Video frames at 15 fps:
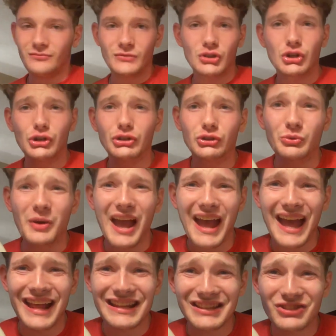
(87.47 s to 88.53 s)
I couldn't do
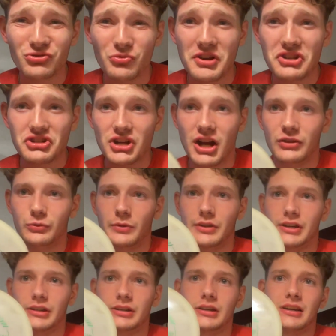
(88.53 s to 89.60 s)
any straight shots with
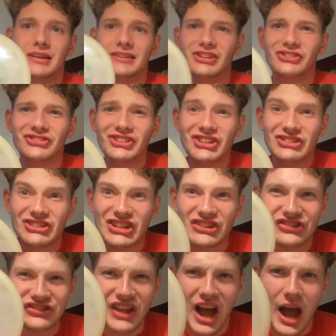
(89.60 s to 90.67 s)
it. This disc
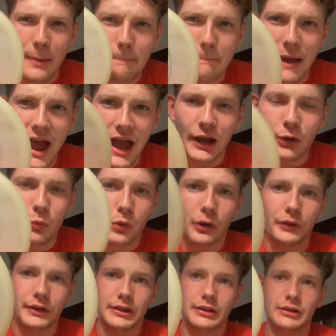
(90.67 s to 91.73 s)
is not bag
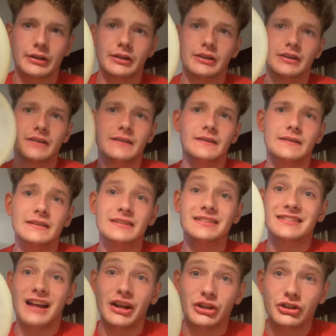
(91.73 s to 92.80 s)
worthy. This
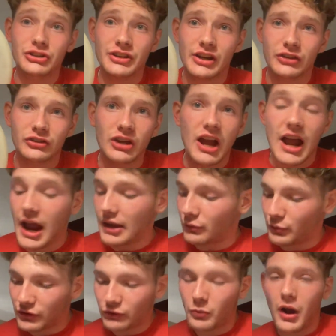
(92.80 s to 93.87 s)
is not a good disc. And the
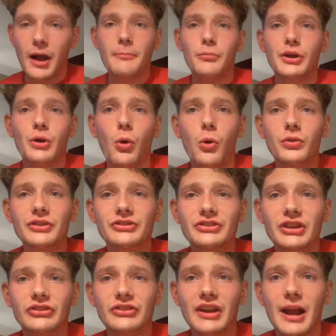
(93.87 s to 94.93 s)
reason why I bring all these
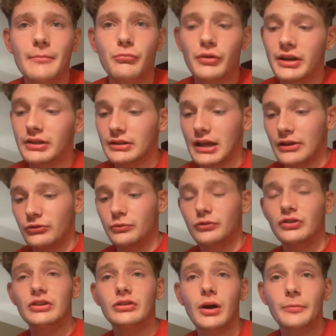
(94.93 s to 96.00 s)
discs that I bring, as you've
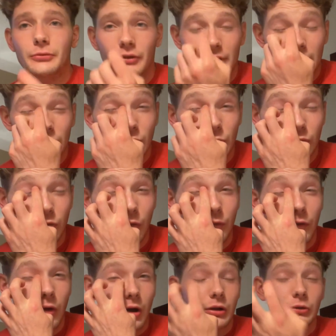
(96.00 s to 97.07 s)
seen up to these two so
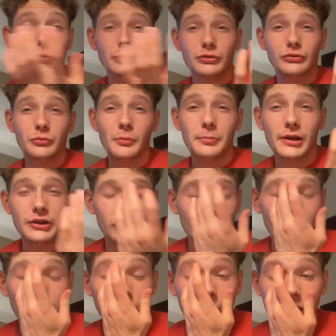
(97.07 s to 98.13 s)
far, a Luna's
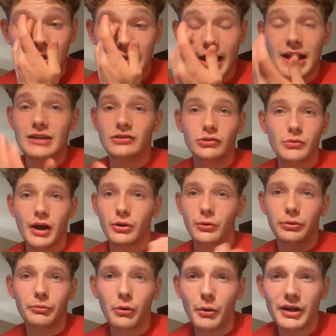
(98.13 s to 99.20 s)
replaceable. The A2, I
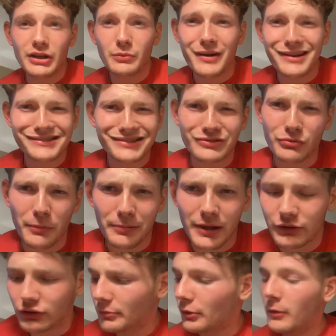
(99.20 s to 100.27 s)
don't throw anyways. It's
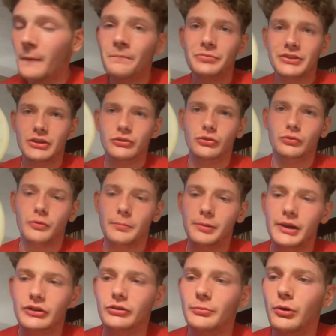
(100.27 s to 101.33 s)
replaceable. This is
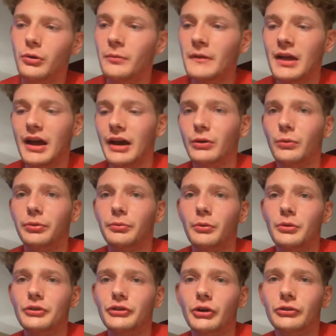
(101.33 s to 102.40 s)
replaceable. I don't
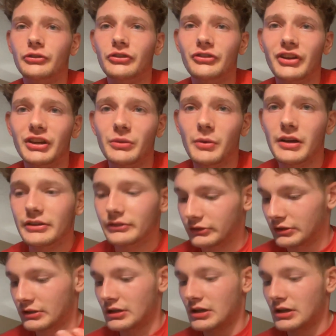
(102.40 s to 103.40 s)
throw the Tursus anyways.